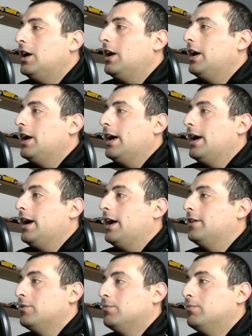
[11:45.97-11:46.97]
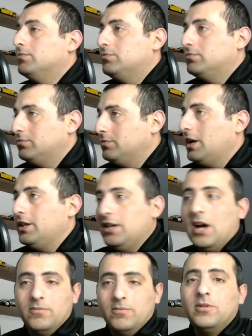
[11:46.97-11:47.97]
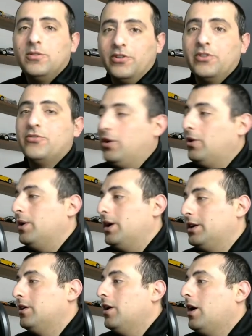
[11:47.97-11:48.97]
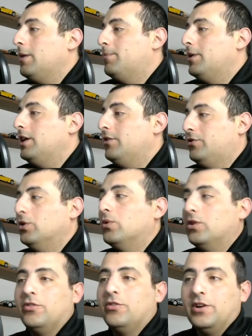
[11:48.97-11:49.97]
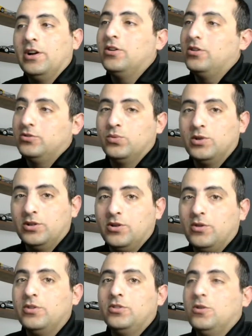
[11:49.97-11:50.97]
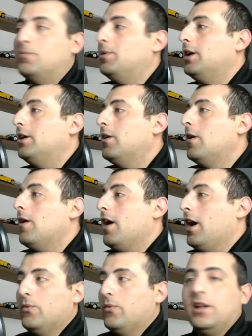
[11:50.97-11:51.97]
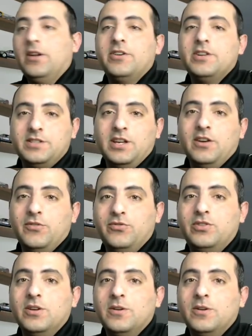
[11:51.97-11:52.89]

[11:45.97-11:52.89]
And yeah, moving forward, I believe Dual Overload will going to be a well received